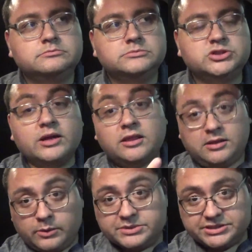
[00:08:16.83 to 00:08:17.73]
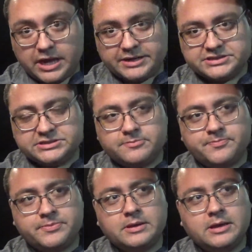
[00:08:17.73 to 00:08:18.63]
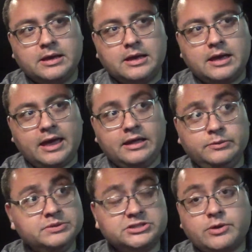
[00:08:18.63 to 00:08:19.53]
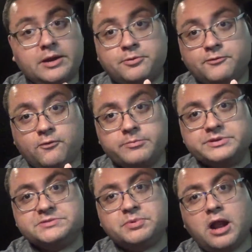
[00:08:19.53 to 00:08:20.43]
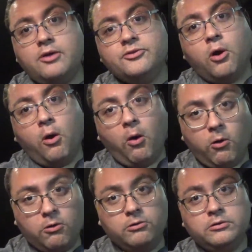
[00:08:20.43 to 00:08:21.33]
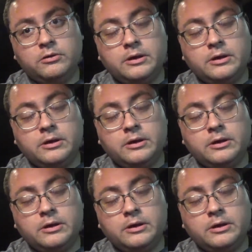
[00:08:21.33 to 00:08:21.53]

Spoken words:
So I thought that was nice. And it was a great performance. But on the whole,